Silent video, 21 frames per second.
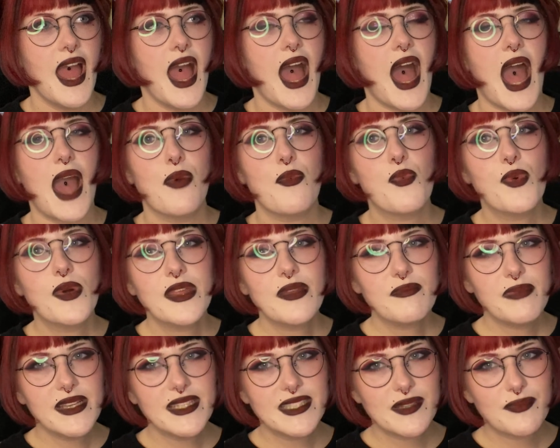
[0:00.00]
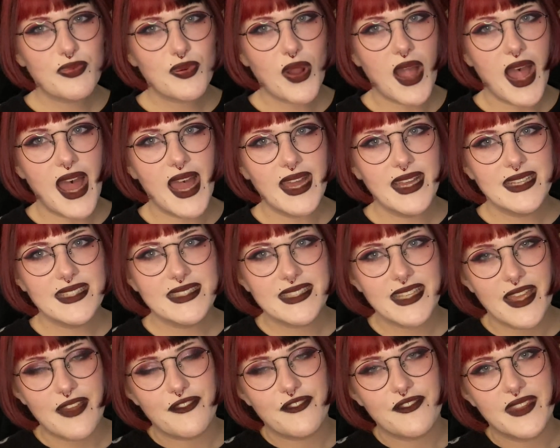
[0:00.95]
I wouldn't be surprised
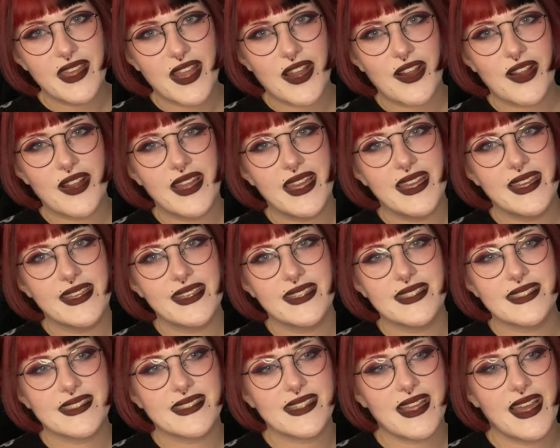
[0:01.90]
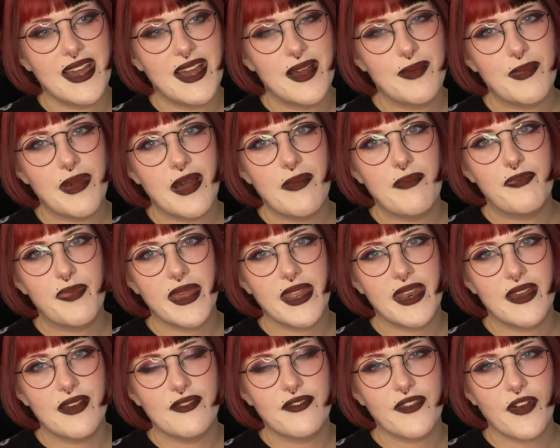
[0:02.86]
if there is a bit
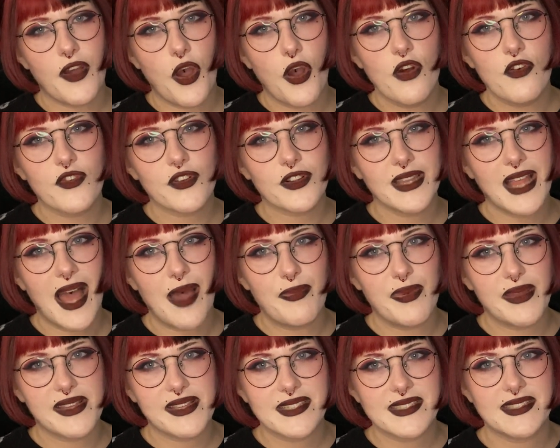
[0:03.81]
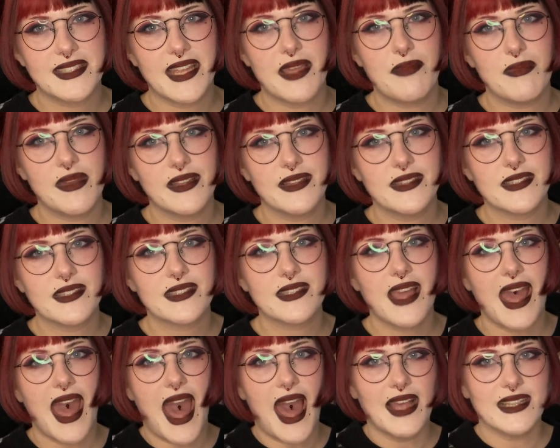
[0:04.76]
of overlapping statements
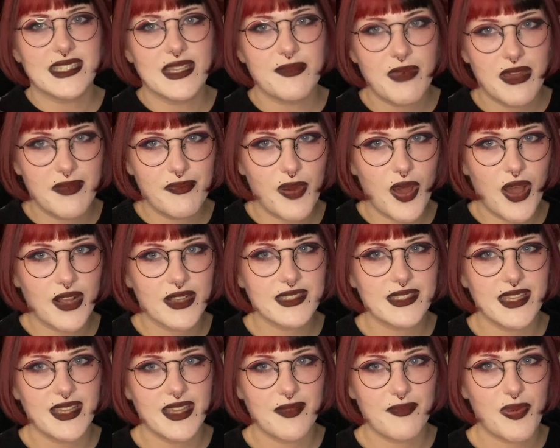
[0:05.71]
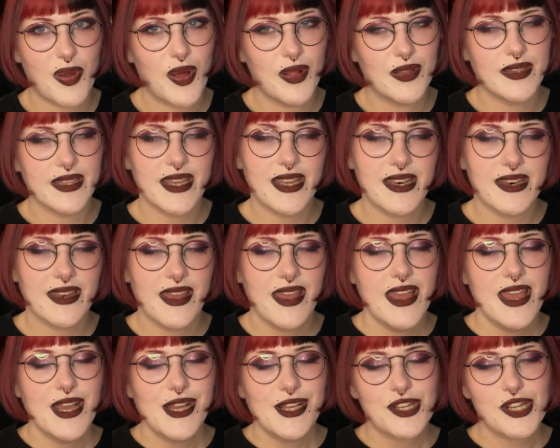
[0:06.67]
as I'm unboxing Paulyne,
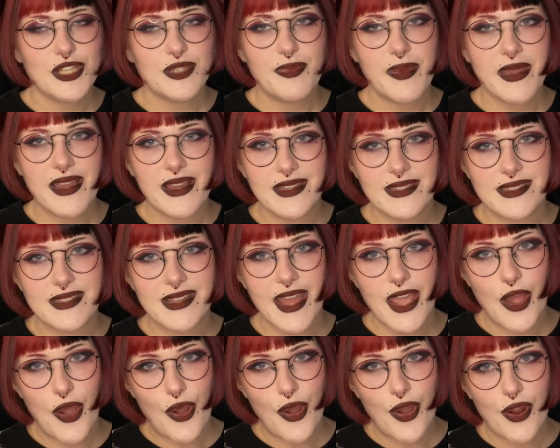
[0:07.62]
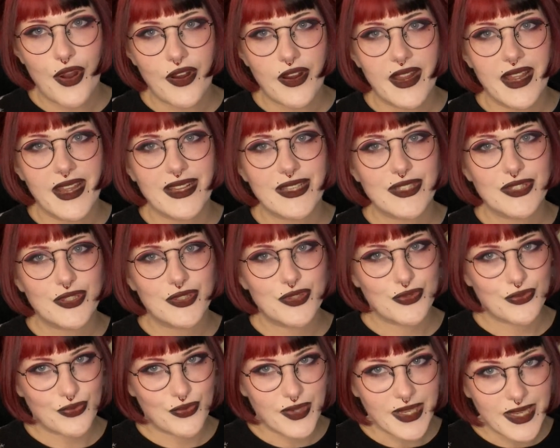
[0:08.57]
just because they are
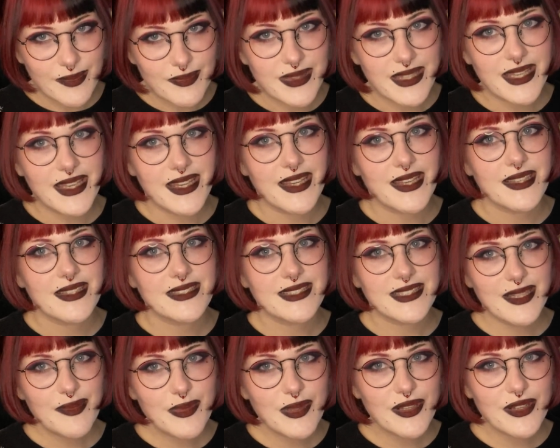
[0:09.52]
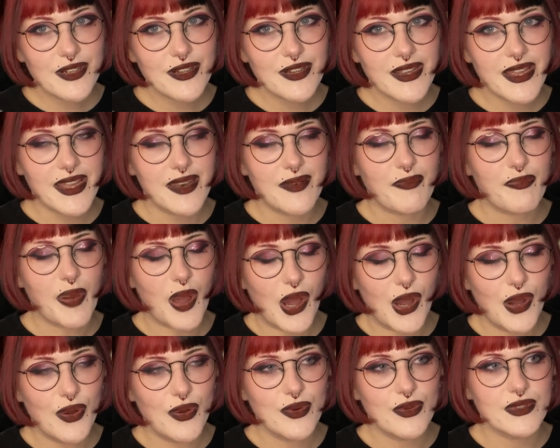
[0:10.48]
extremely similar in
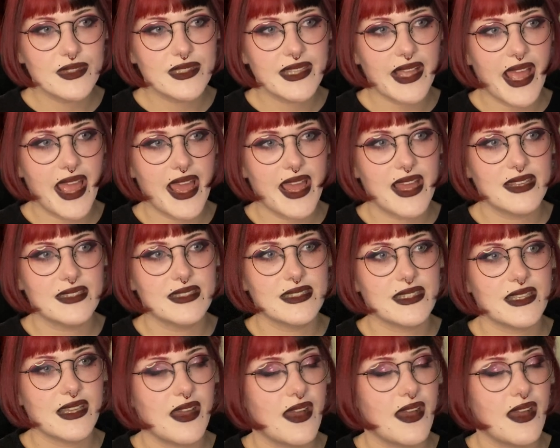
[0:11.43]
pose and